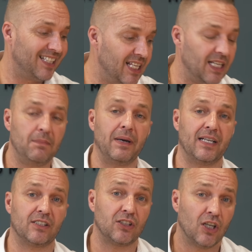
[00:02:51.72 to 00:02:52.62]
the
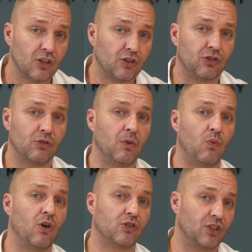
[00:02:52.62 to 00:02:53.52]
best summer
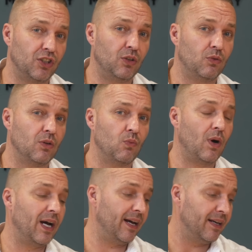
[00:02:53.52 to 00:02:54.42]
watch that you can
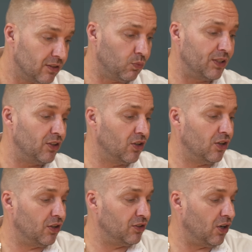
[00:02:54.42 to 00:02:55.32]
wear when you're going
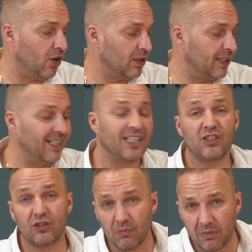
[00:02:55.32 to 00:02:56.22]
on your holiday.
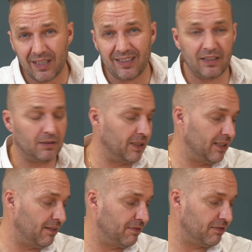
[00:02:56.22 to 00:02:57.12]
Something a little bit
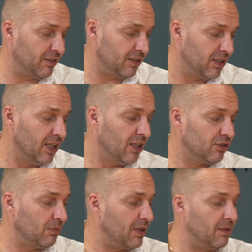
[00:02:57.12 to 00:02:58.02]
different,
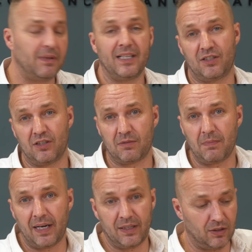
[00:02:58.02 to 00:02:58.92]
something that makes you
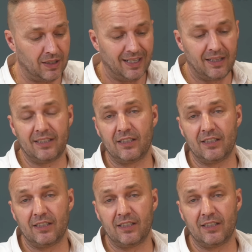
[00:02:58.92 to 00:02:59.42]
smile. This